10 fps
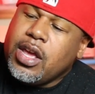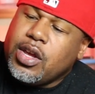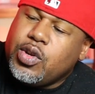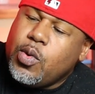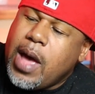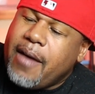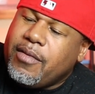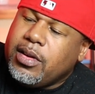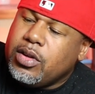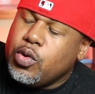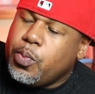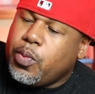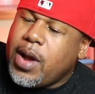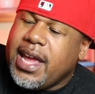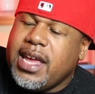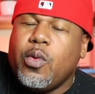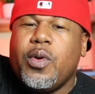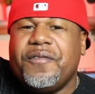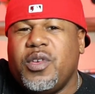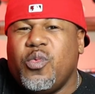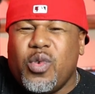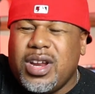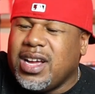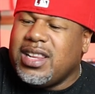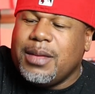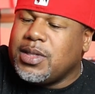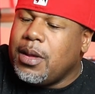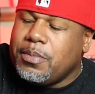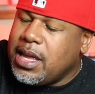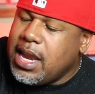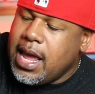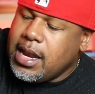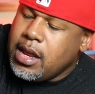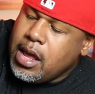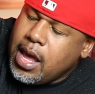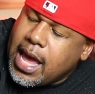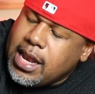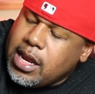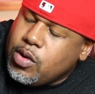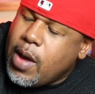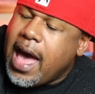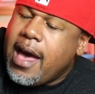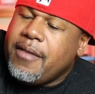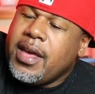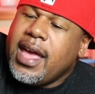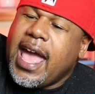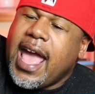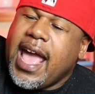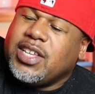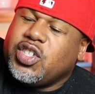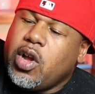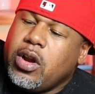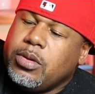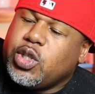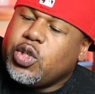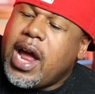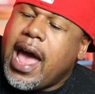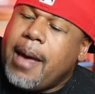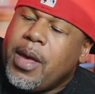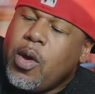You do have a loop right here if you want to clip something in, and then you have a sternum strap,